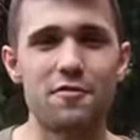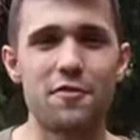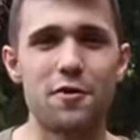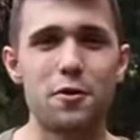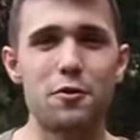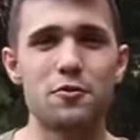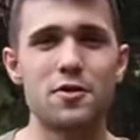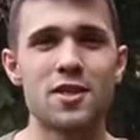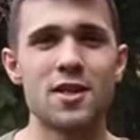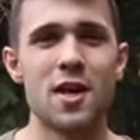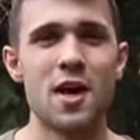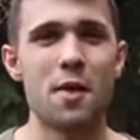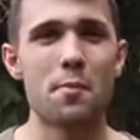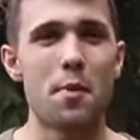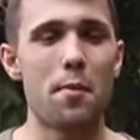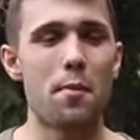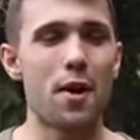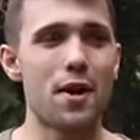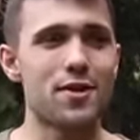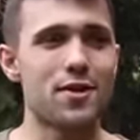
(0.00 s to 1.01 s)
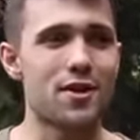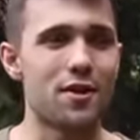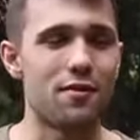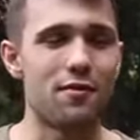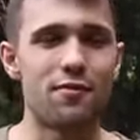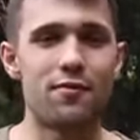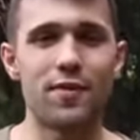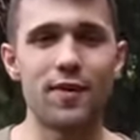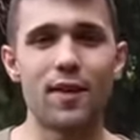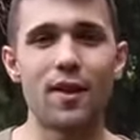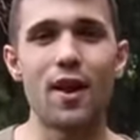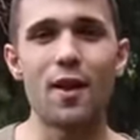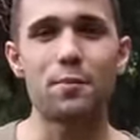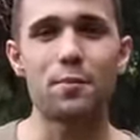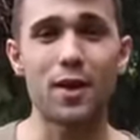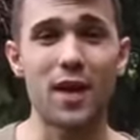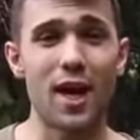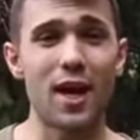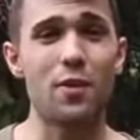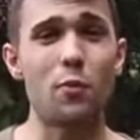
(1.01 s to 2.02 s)
foods, my body's gonna fill
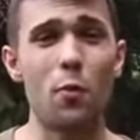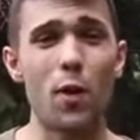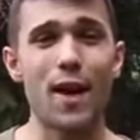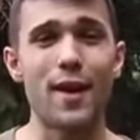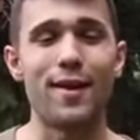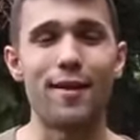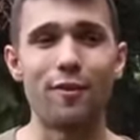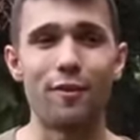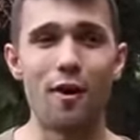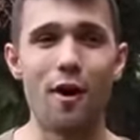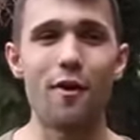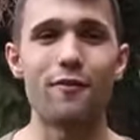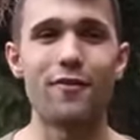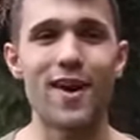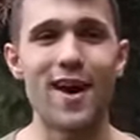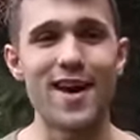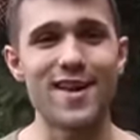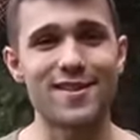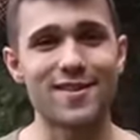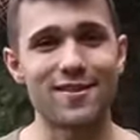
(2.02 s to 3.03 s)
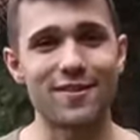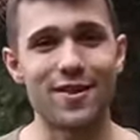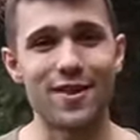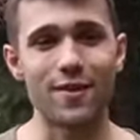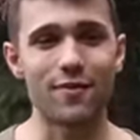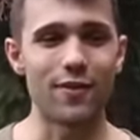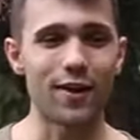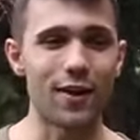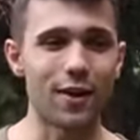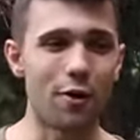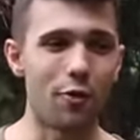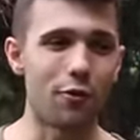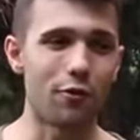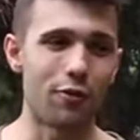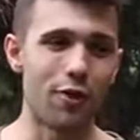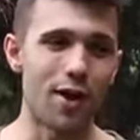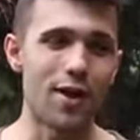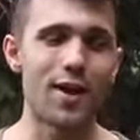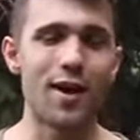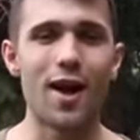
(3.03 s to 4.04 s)
up, gain weight a lot faster than if I go
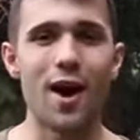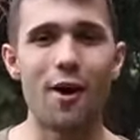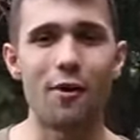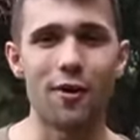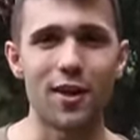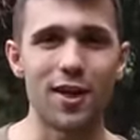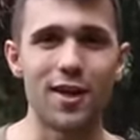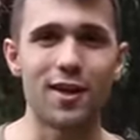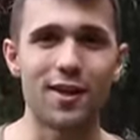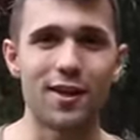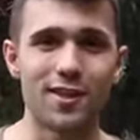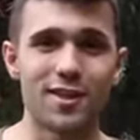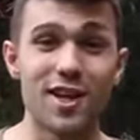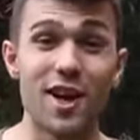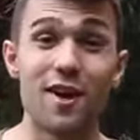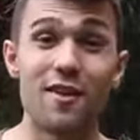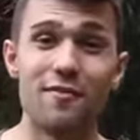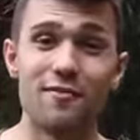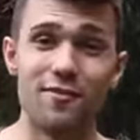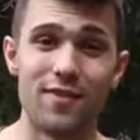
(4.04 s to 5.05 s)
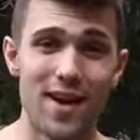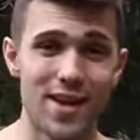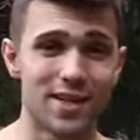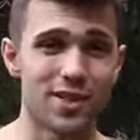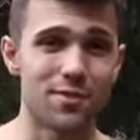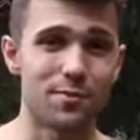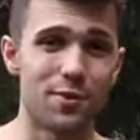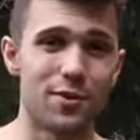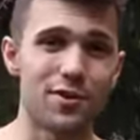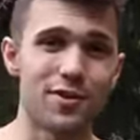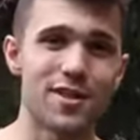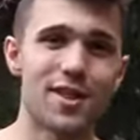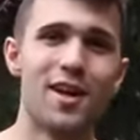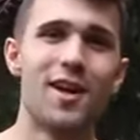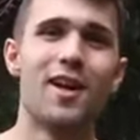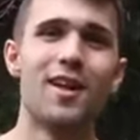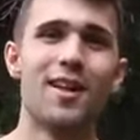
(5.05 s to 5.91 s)
running out eating a ton of vegetables.